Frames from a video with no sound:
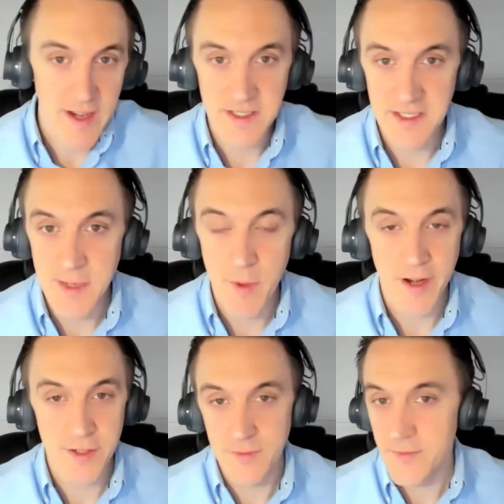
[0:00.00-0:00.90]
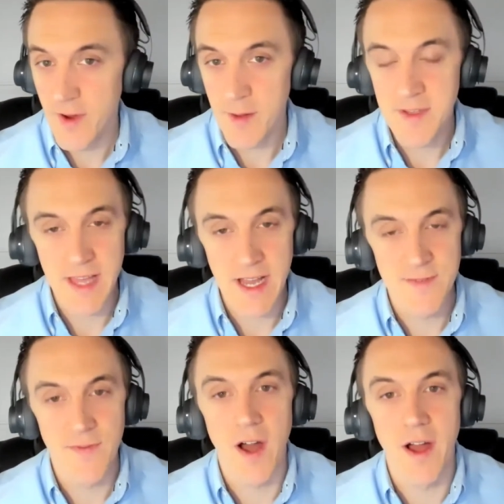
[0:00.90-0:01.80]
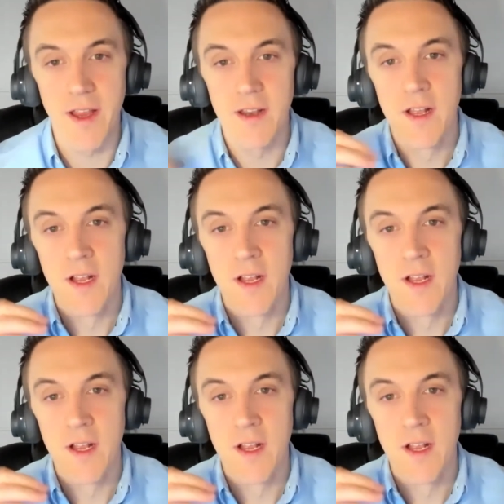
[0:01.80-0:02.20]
existing Microsoft environment, that's fine.